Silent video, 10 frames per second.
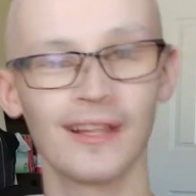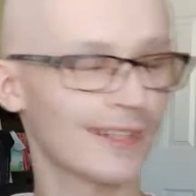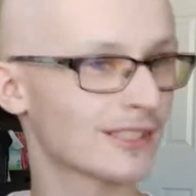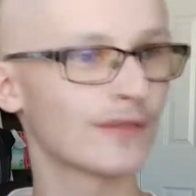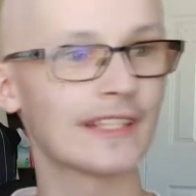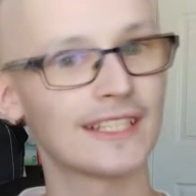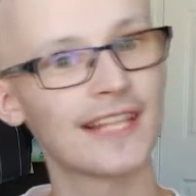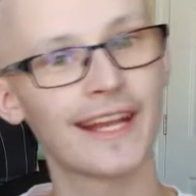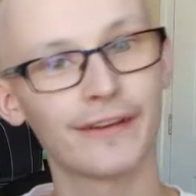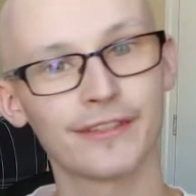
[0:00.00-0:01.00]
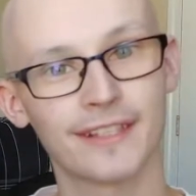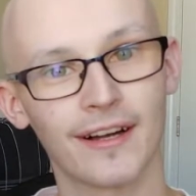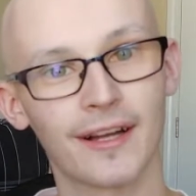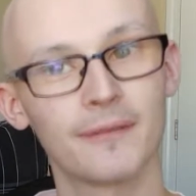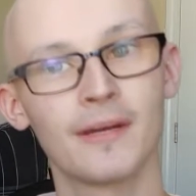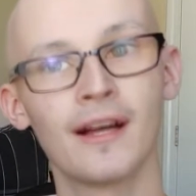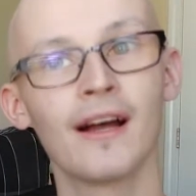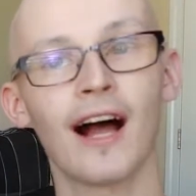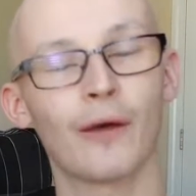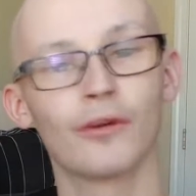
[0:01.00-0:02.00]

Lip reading: Because if I did that every time, I